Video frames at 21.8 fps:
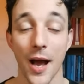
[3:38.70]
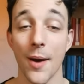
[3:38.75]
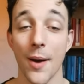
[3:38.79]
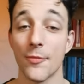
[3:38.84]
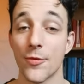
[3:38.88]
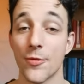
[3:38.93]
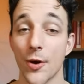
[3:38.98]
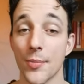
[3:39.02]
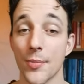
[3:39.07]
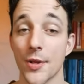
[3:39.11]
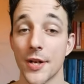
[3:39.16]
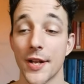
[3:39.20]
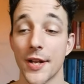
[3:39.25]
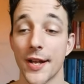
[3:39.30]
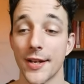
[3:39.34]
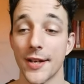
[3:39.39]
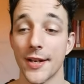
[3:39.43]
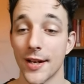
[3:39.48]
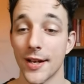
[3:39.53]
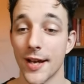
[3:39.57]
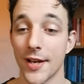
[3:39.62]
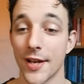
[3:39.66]
I'm from the
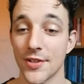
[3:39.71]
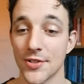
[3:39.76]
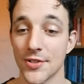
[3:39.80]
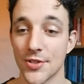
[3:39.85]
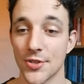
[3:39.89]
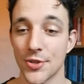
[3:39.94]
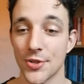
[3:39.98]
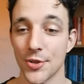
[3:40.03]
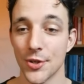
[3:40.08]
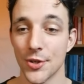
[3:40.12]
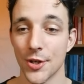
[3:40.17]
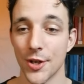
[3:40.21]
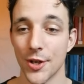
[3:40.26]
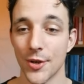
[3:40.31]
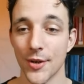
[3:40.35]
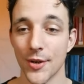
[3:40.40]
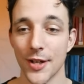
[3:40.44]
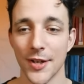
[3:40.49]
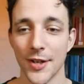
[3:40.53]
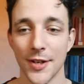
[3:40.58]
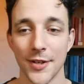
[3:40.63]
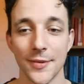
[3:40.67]
Netherlands. Do you
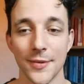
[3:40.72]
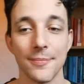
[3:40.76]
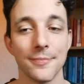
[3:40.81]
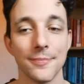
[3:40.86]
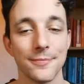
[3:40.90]
know it?